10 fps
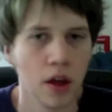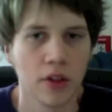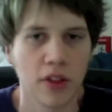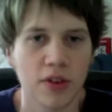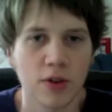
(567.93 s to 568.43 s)

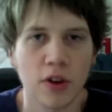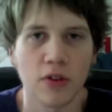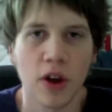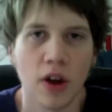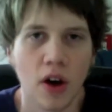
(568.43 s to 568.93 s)
that's sort
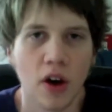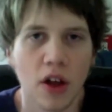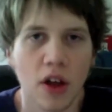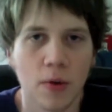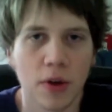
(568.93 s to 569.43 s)
of
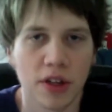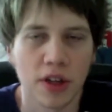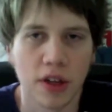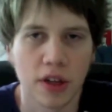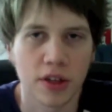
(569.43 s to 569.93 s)
all I
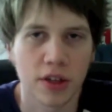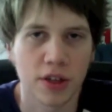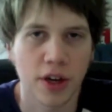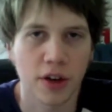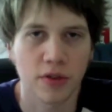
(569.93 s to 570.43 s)
wanted to
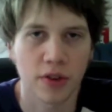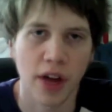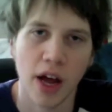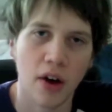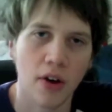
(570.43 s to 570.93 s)
share for
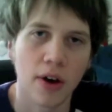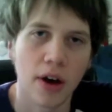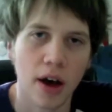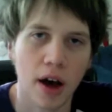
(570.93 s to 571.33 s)
now.